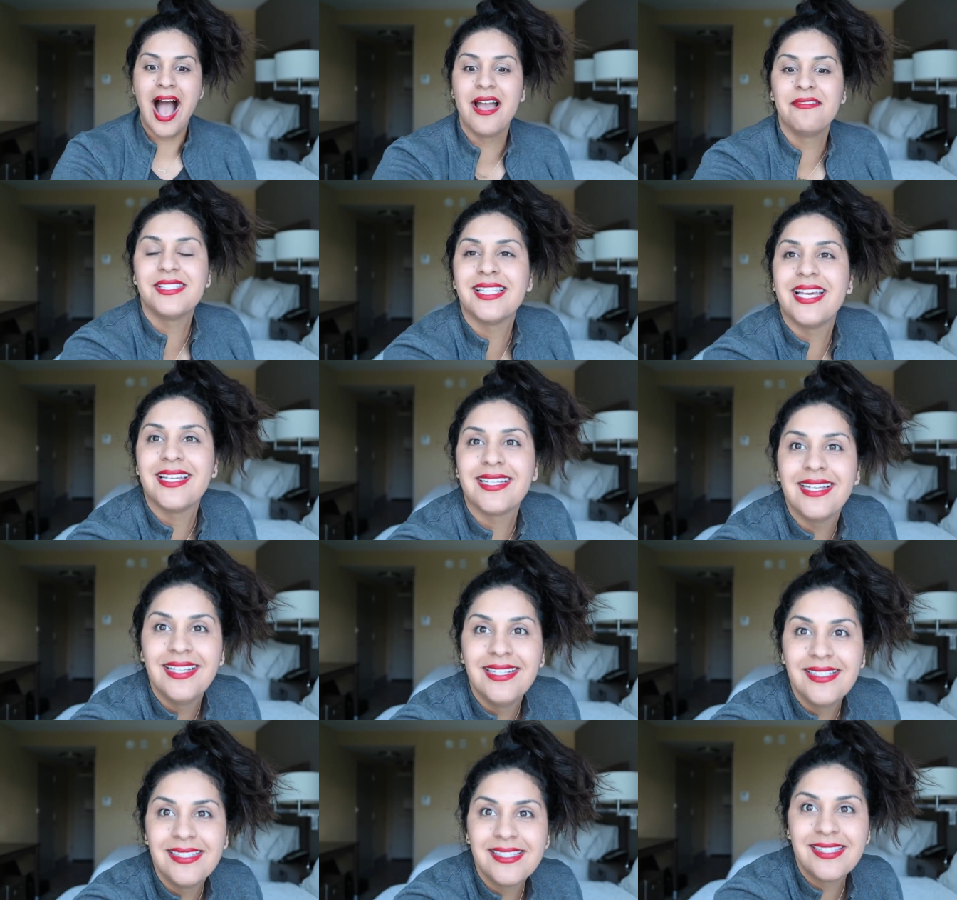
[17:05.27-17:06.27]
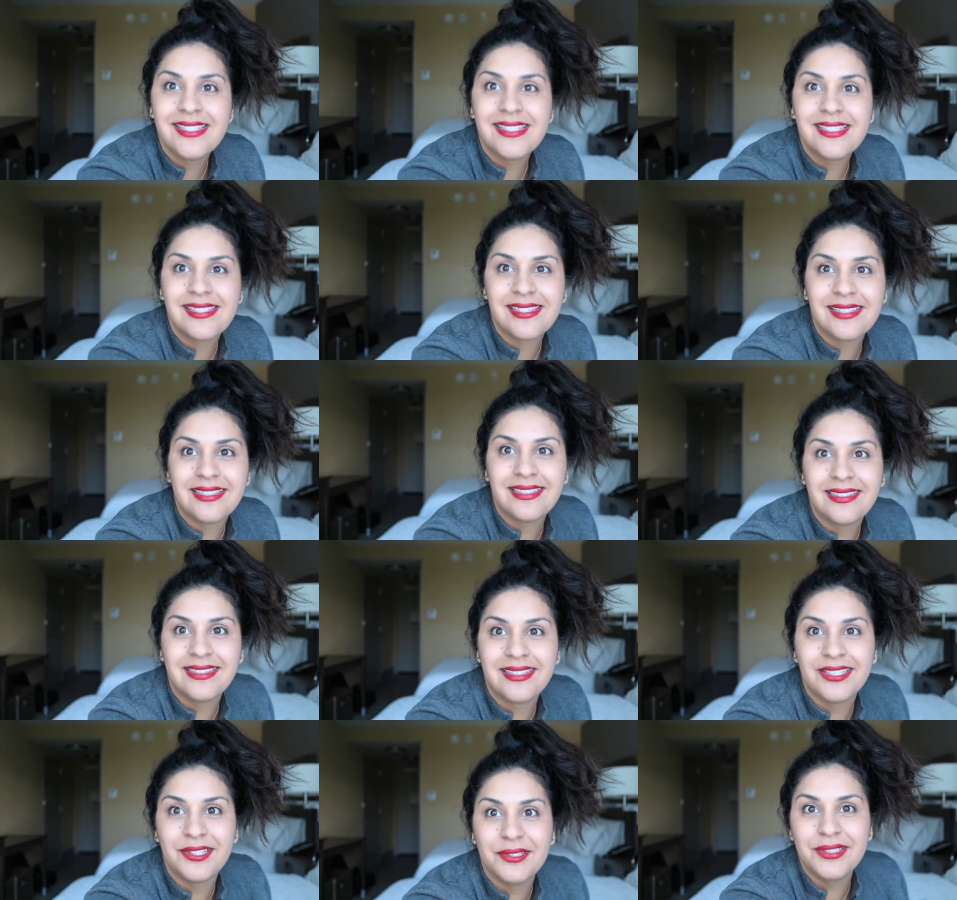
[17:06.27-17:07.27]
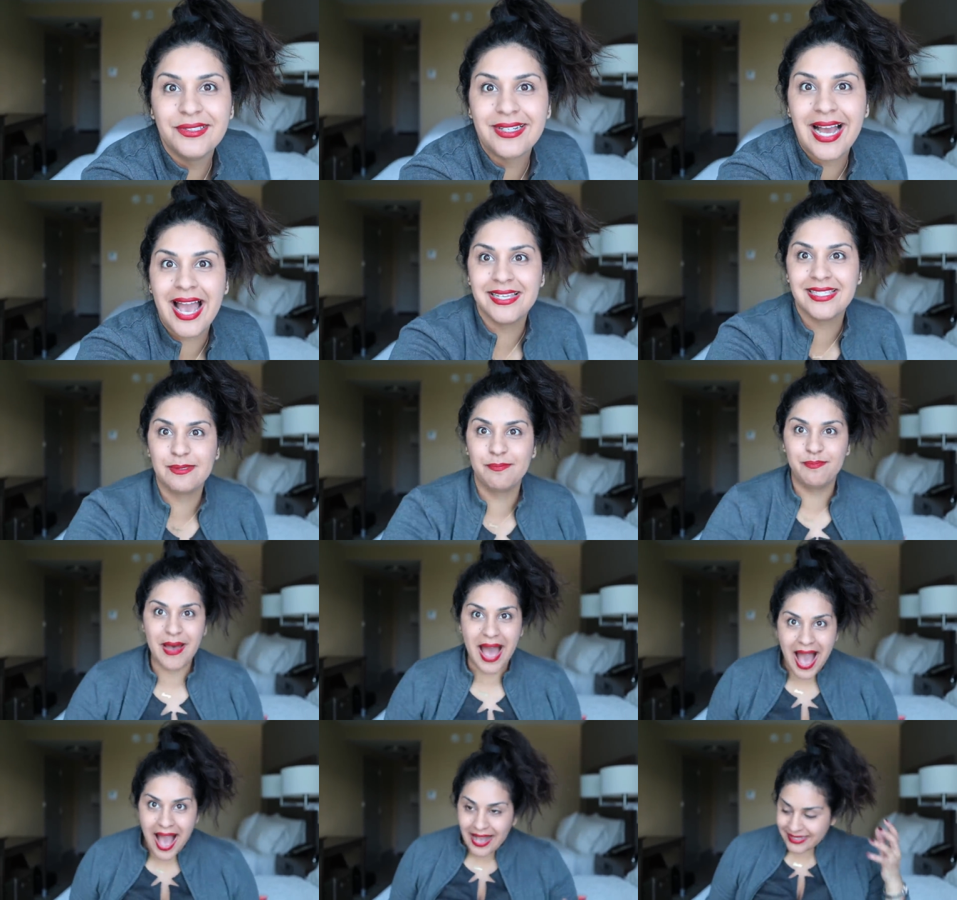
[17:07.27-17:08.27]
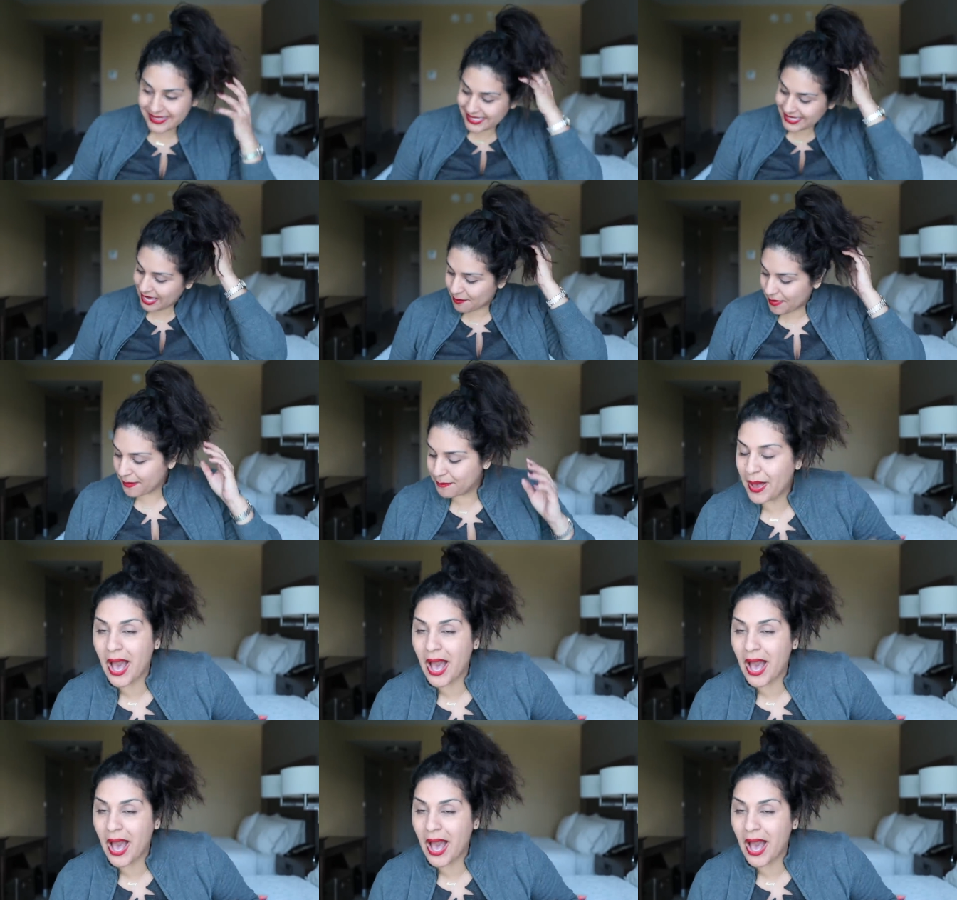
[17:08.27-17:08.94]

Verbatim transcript: have to like scoot you guys back to get my